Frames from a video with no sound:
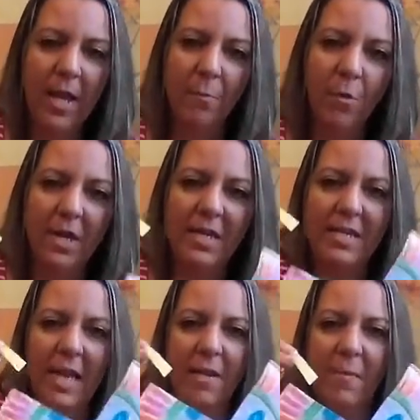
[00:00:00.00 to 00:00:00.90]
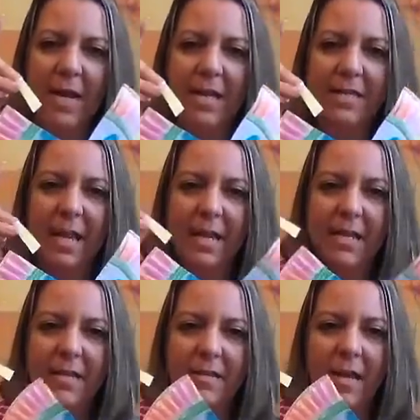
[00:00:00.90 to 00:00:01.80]
I'm going to take my antenna
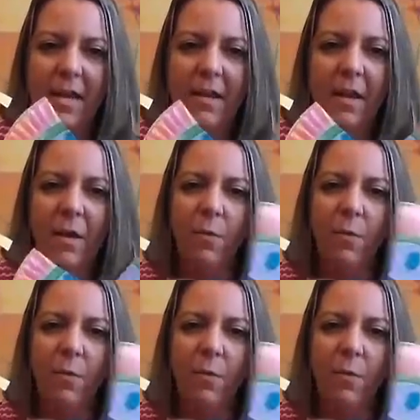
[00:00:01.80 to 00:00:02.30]
and decide